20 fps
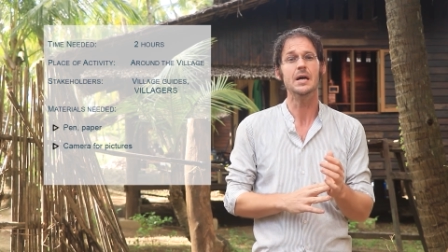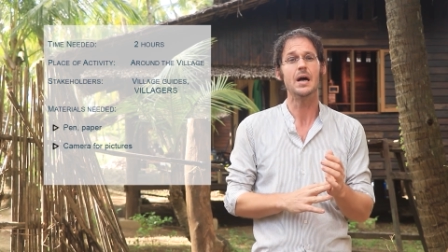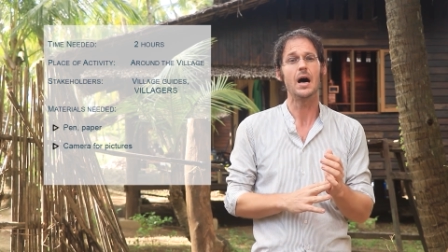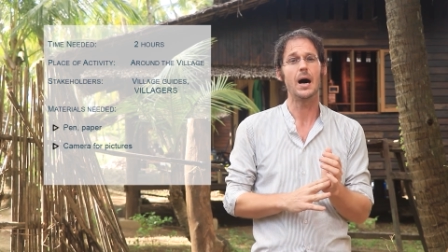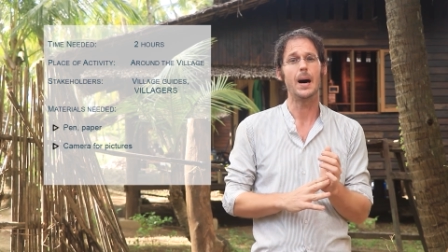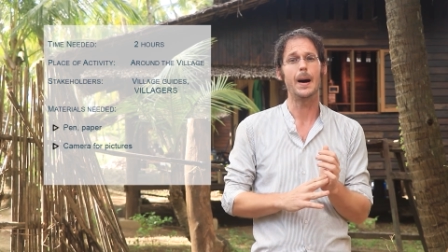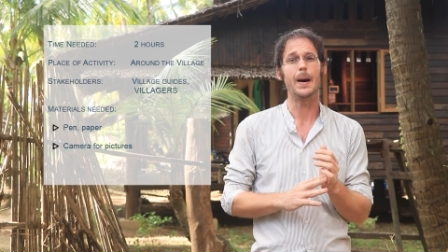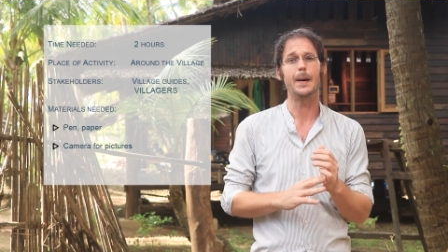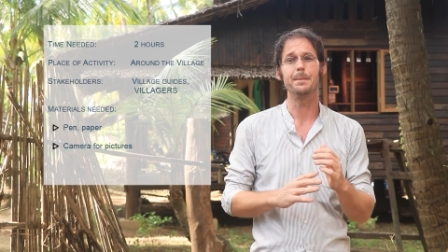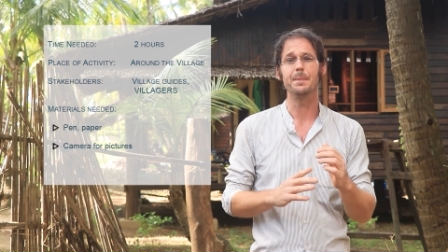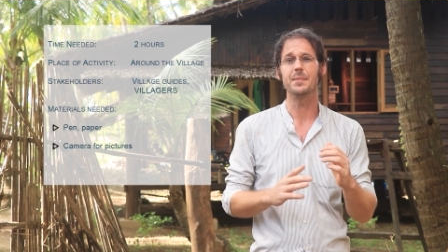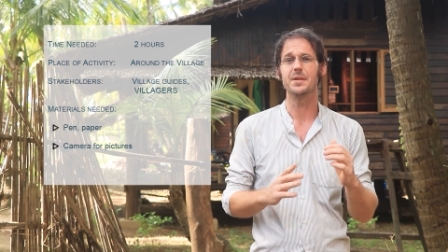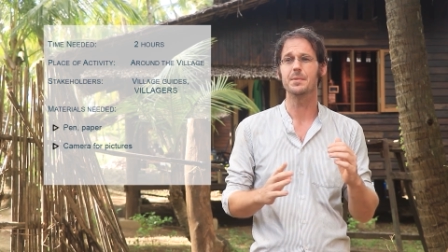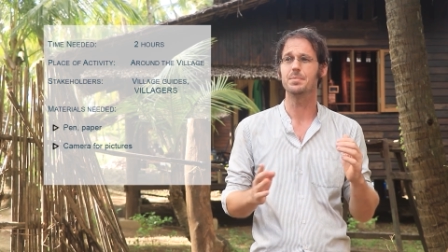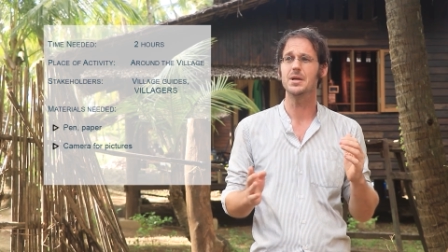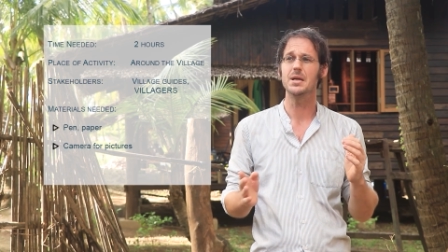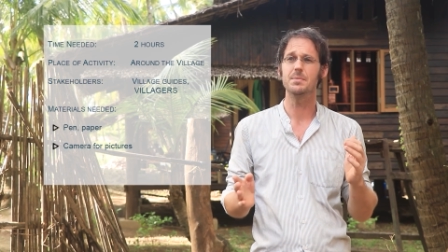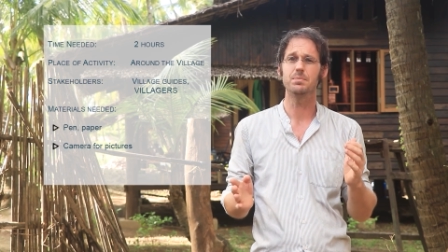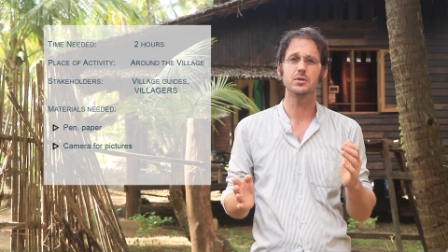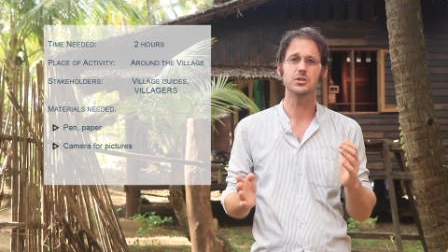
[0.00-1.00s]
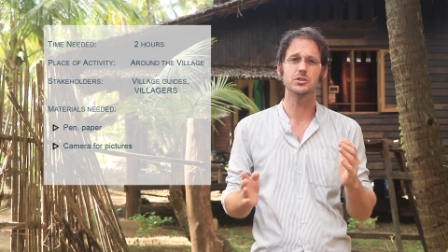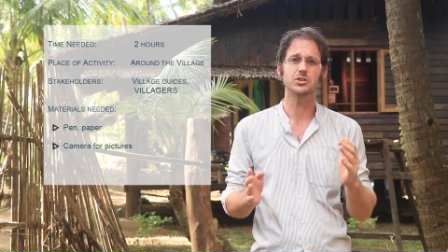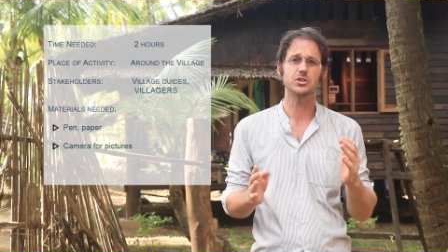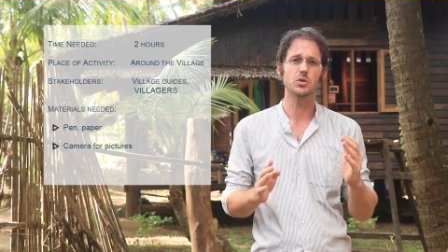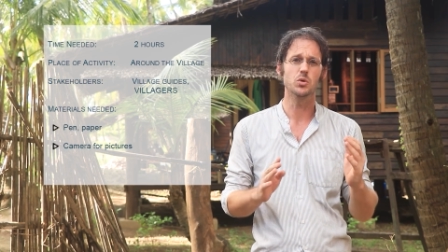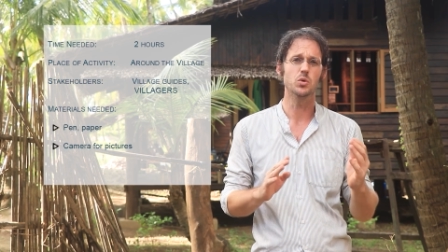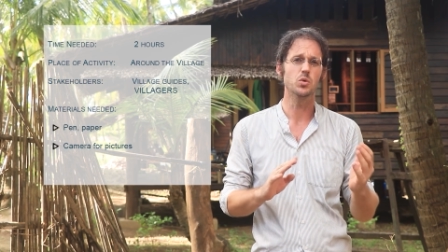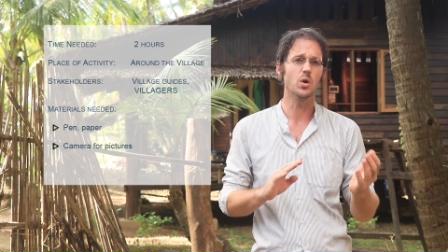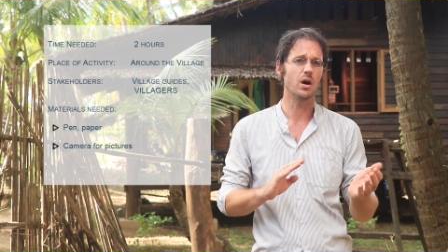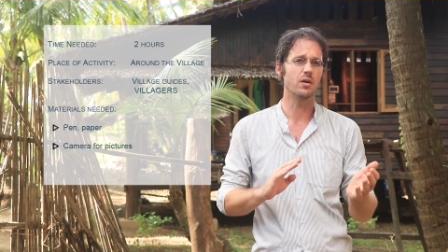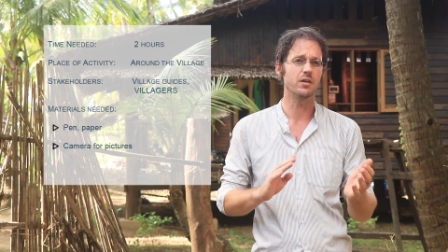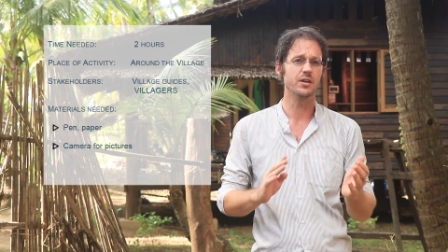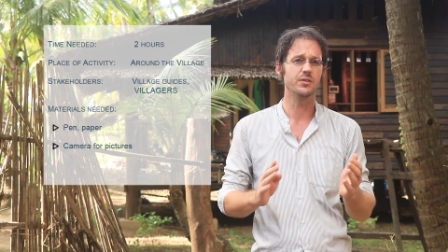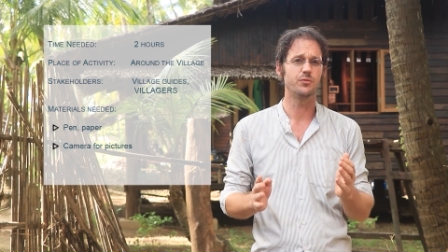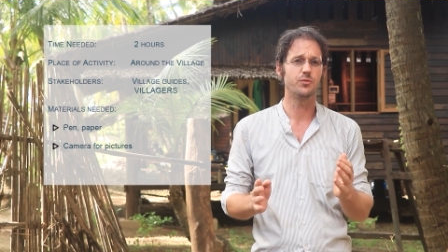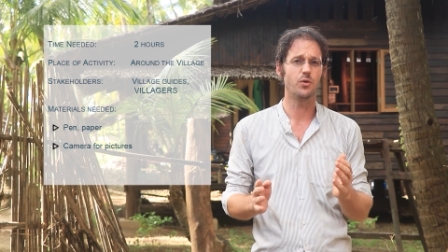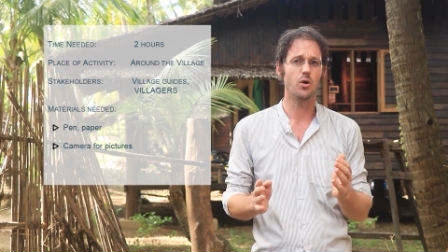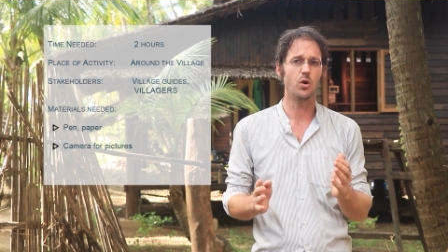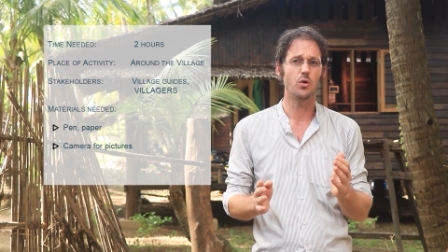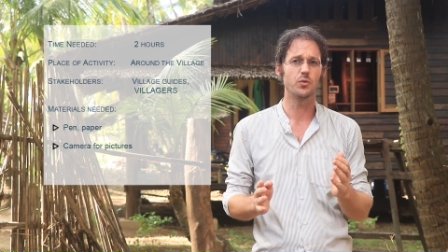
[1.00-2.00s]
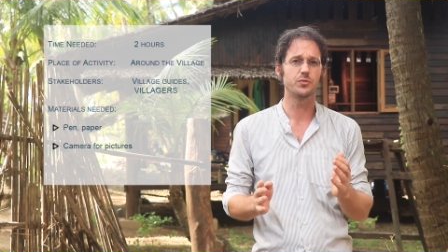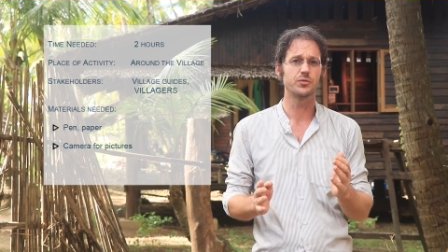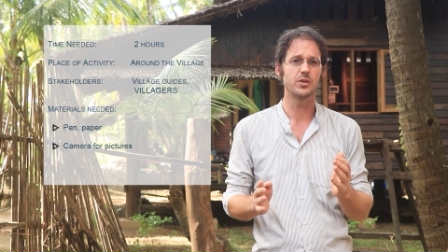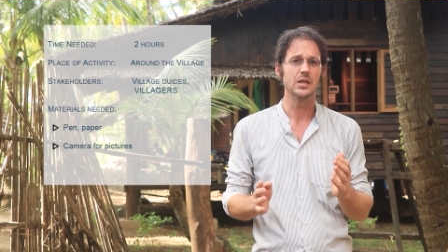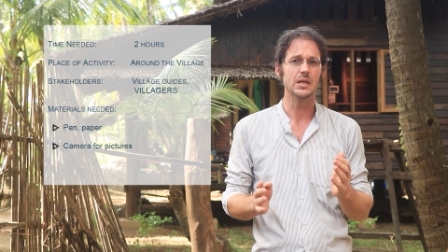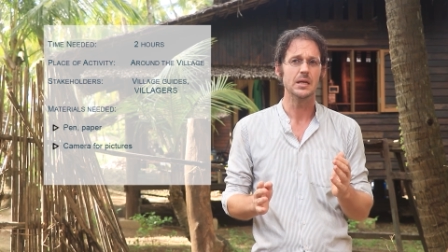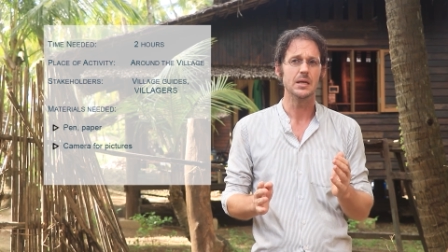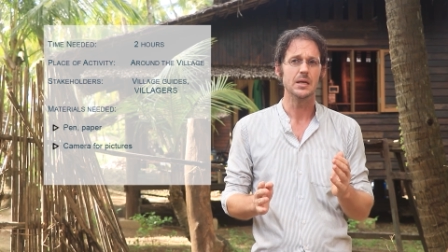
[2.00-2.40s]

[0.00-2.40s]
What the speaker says: The people who are involved,